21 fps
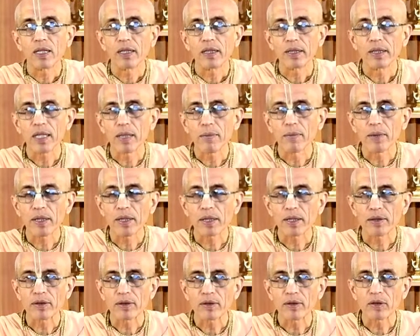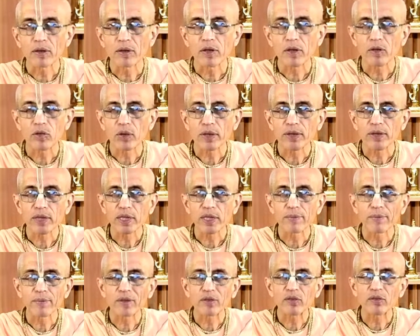Number, question
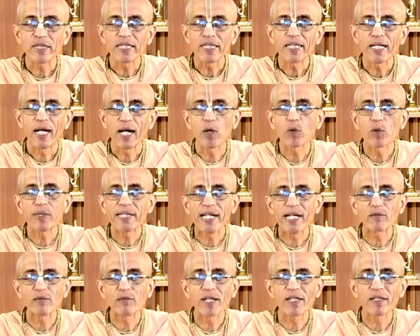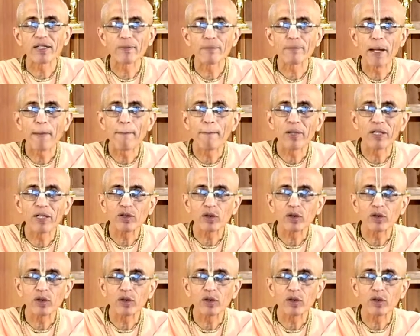number three How can one remember